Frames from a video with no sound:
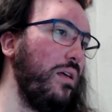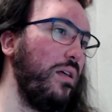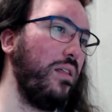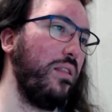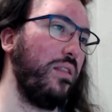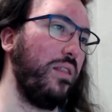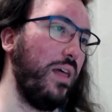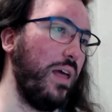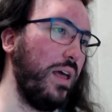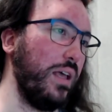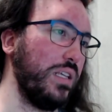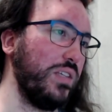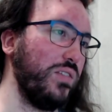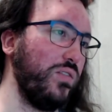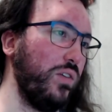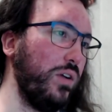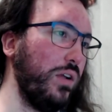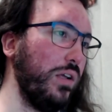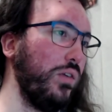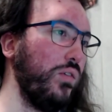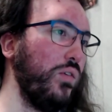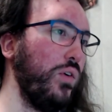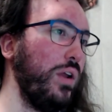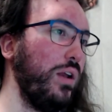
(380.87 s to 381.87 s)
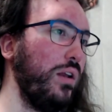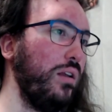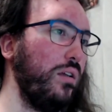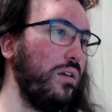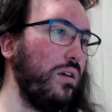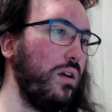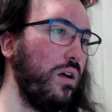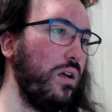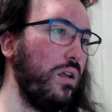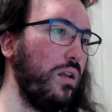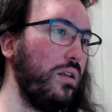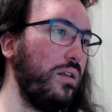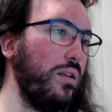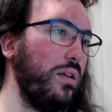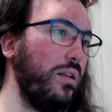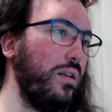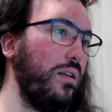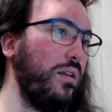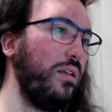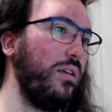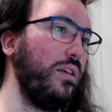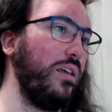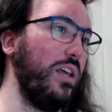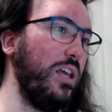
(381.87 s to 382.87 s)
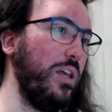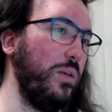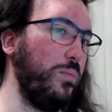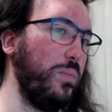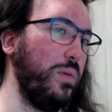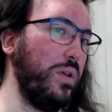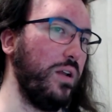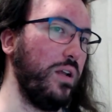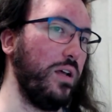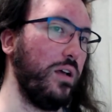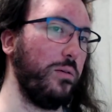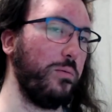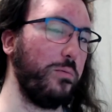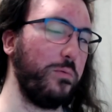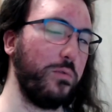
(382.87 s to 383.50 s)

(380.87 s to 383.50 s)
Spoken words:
Thanks for the great content, keep it up.